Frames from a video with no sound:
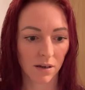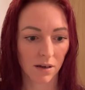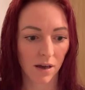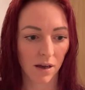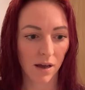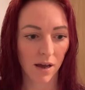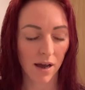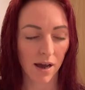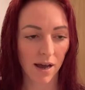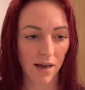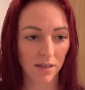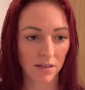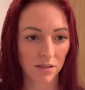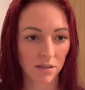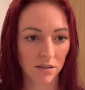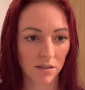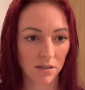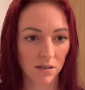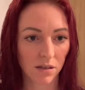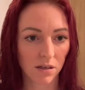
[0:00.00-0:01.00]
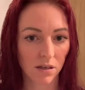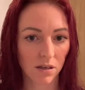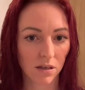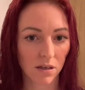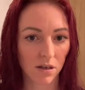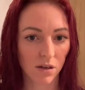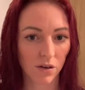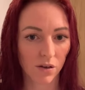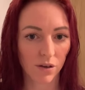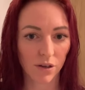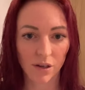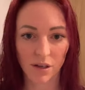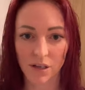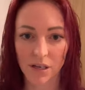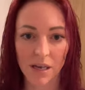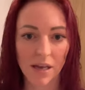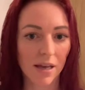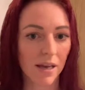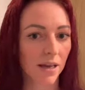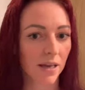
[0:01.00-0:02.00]
And it,
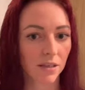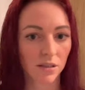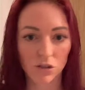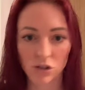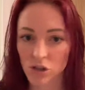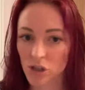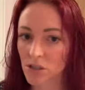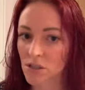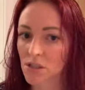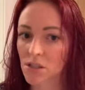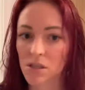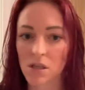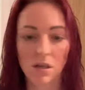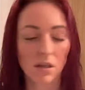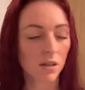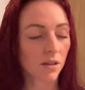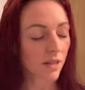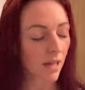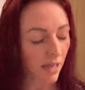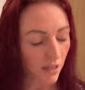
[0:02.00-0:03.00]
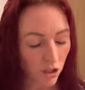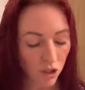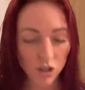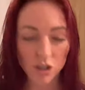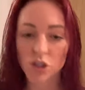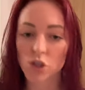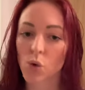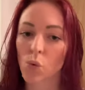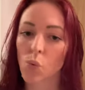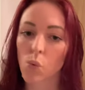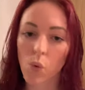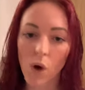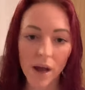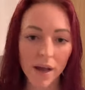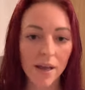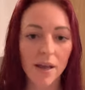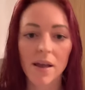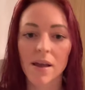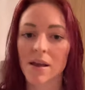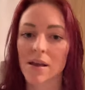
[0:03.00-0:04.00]
it's just that that's just the way
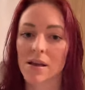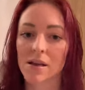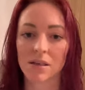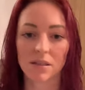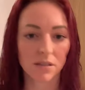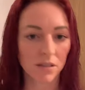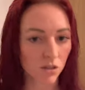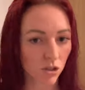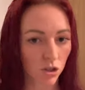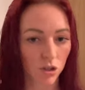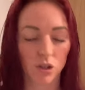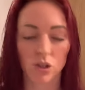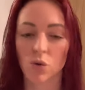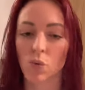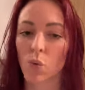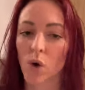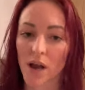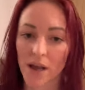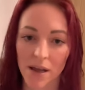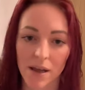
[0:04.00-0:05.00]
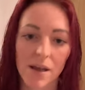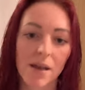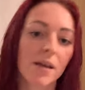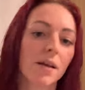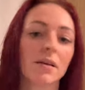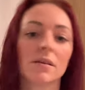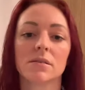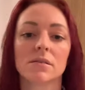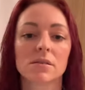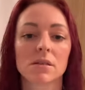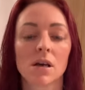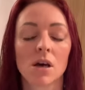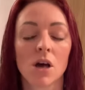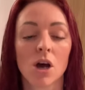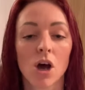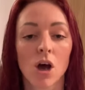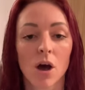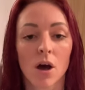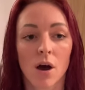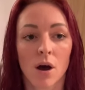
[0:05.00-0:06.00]
it is. It's just the way it is.
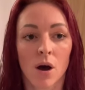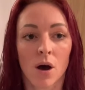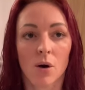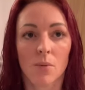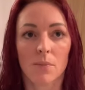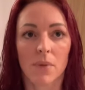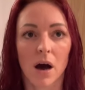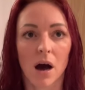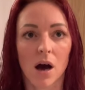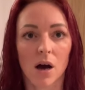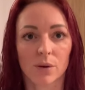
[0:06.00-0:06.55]
But